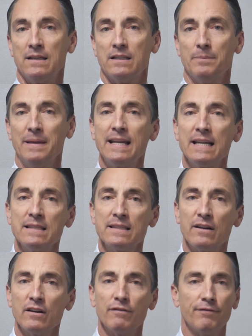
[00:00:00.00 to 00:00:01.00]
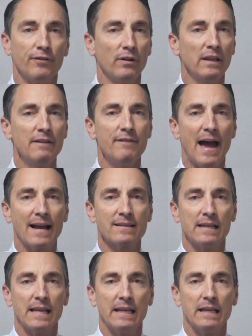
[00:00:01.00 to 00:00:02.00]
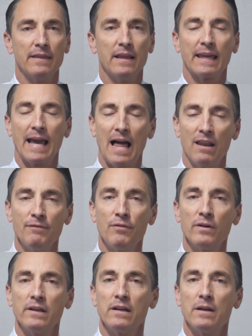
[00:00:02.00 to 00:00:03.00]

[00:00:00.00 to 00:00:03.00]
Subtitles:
To be considered fully vaccinated, the California